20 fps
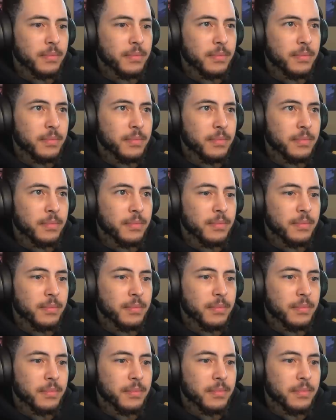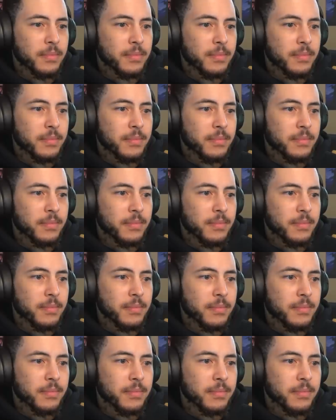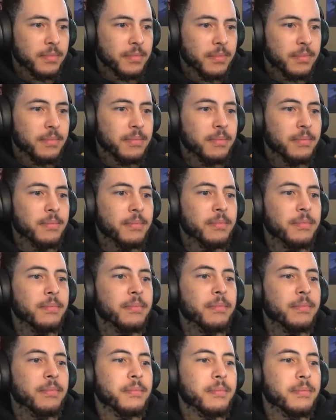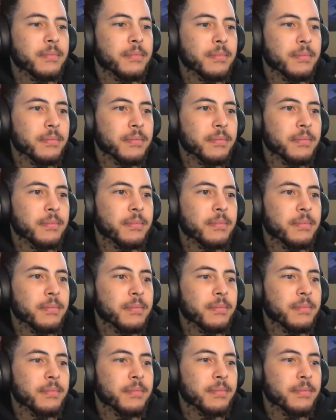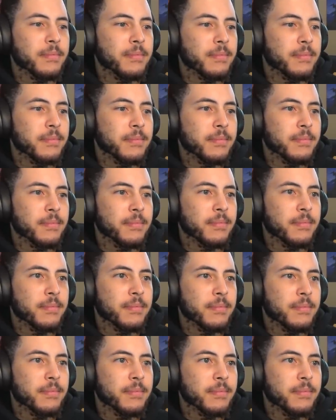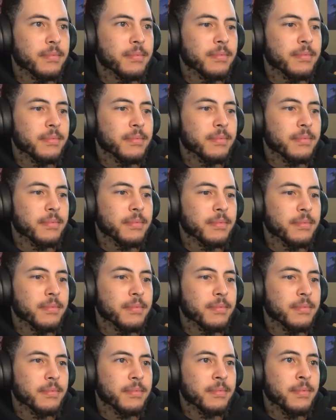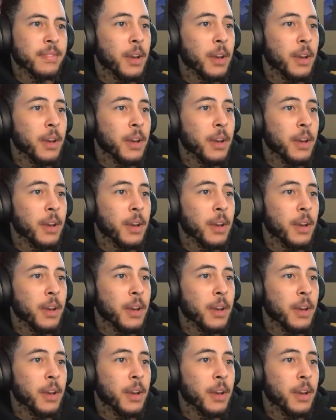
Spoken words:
Nothing is said.